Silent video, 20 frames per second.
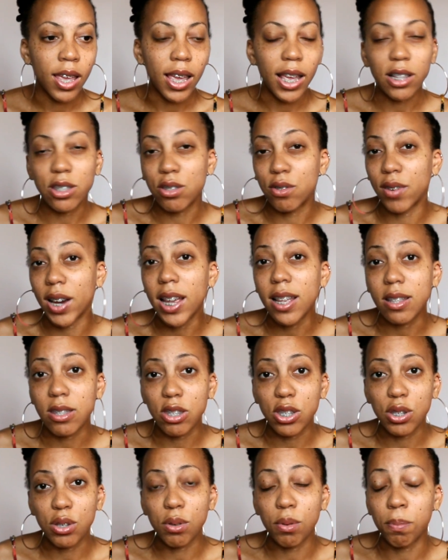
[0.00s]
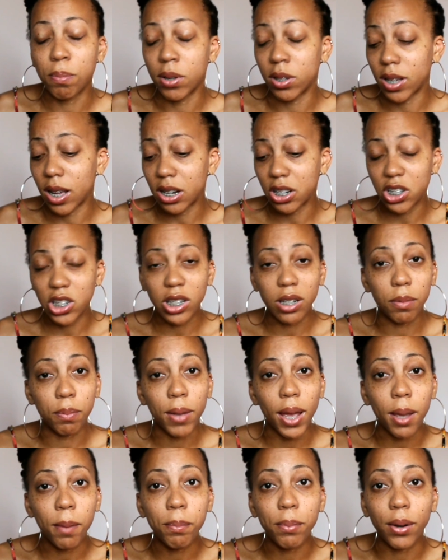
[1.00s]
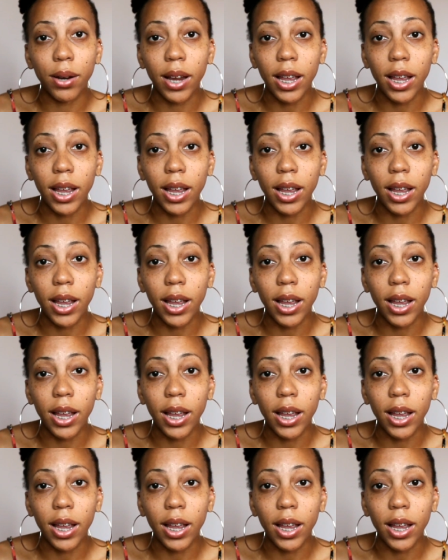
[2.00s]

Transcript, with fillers: it's great to pull out a sheet of paper